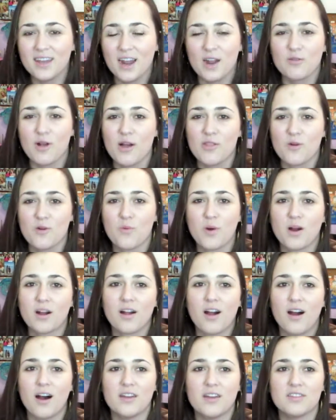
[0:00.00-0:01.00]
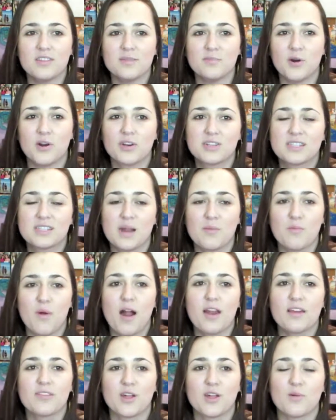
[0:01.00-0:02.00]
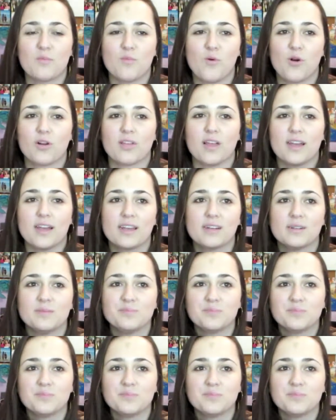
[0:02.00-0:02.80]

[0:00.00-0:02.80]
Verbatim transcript: I'd rather work on the books that I'm writing that are more like